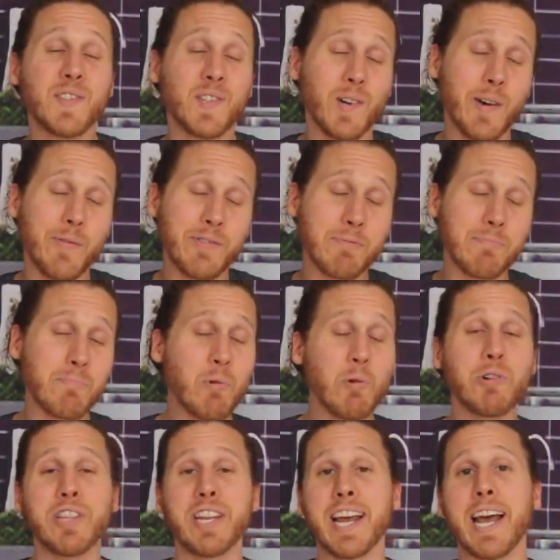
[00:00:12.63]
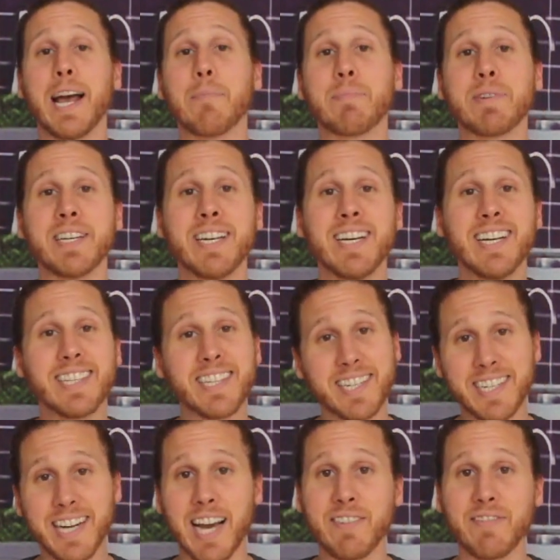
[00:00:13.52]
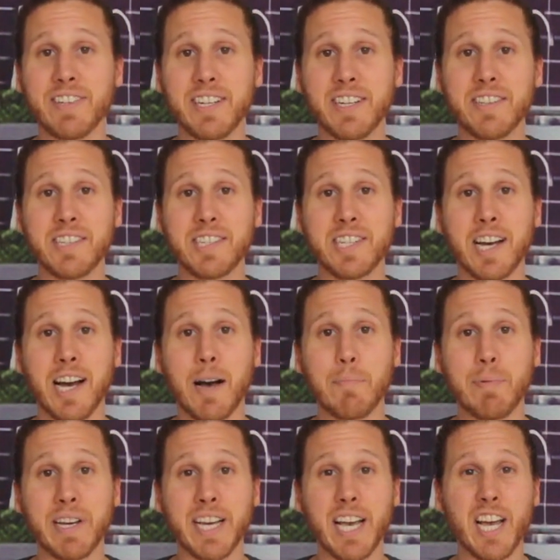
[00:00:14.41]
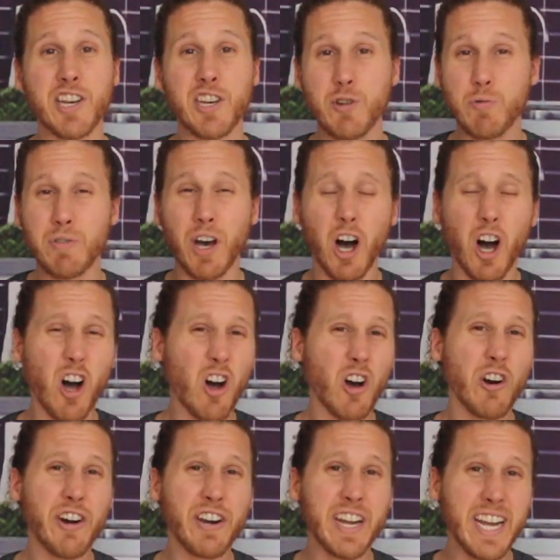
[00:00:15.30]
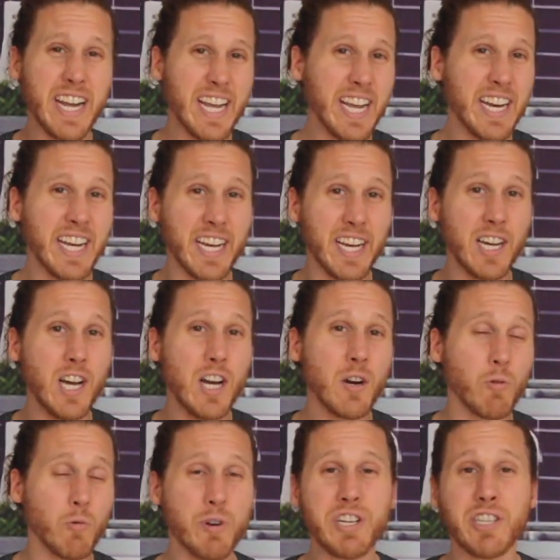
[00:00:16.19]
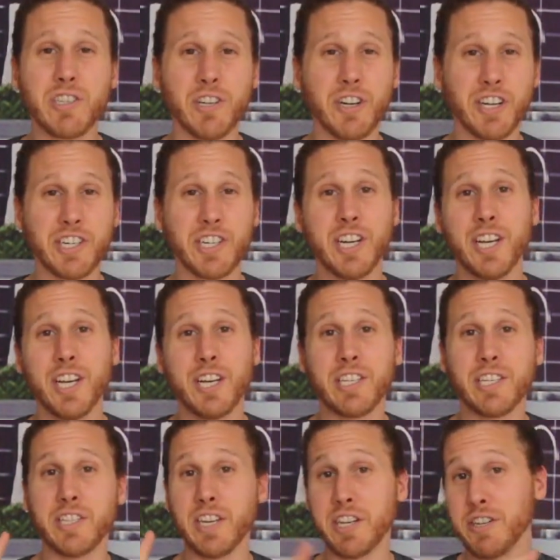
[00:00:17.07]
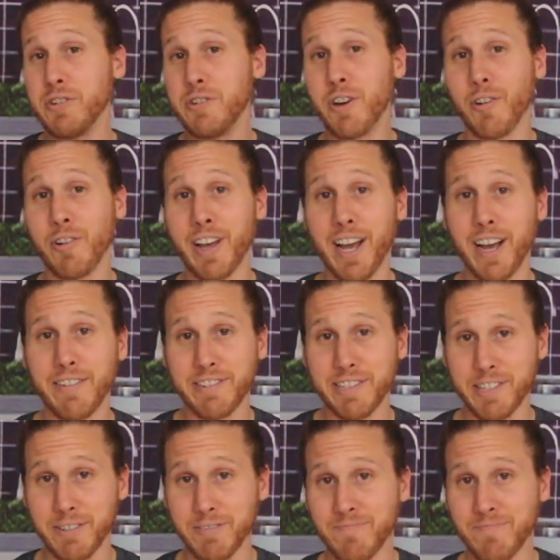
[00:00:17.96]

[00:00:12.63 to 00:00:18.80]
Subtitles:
so I was more than happy to dive into this topic and do the hard-hitting research so that you don't have to.